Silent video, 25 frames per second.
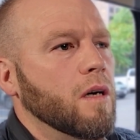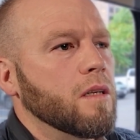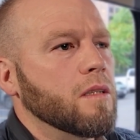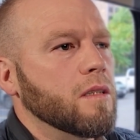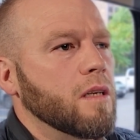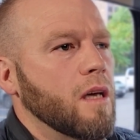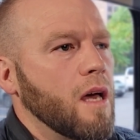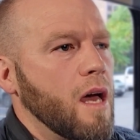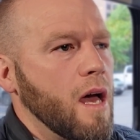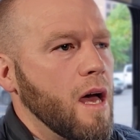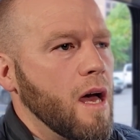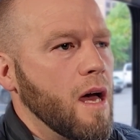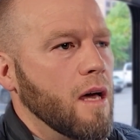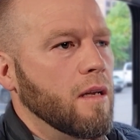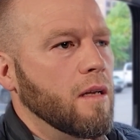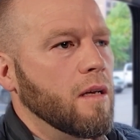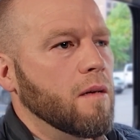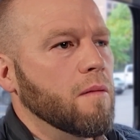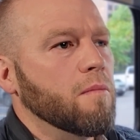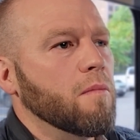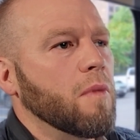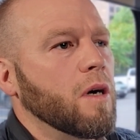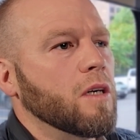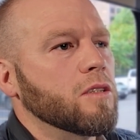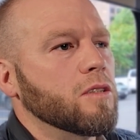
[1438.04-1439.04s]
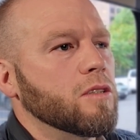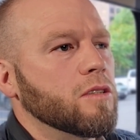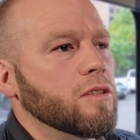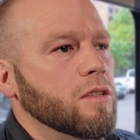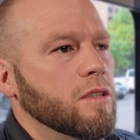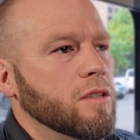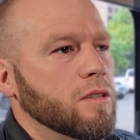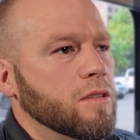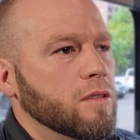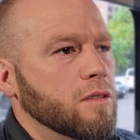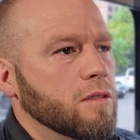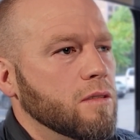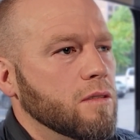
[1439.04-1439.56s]
dad, and my
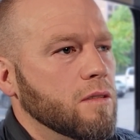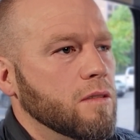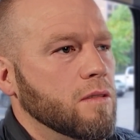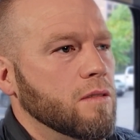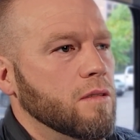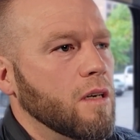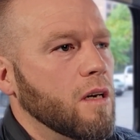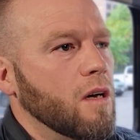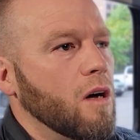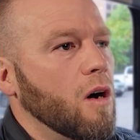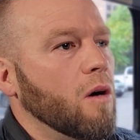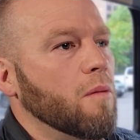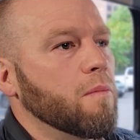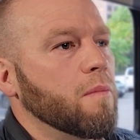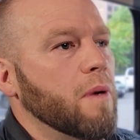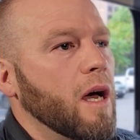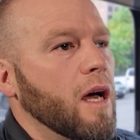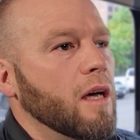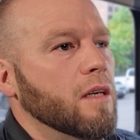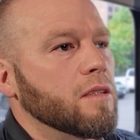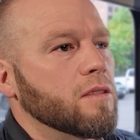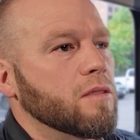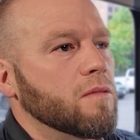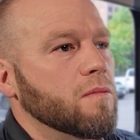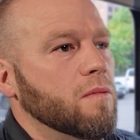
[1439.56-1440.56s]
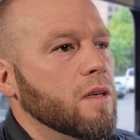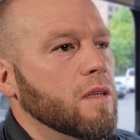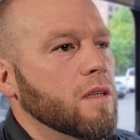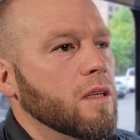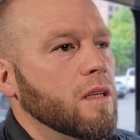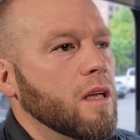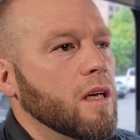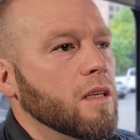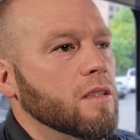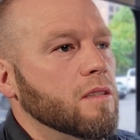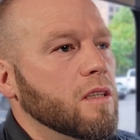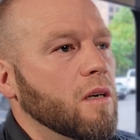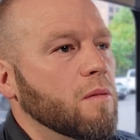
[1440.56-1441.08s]
sister. They all passed away in the
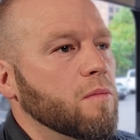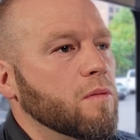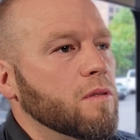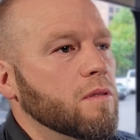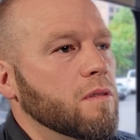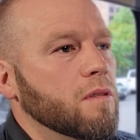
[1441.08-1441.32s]
last couple of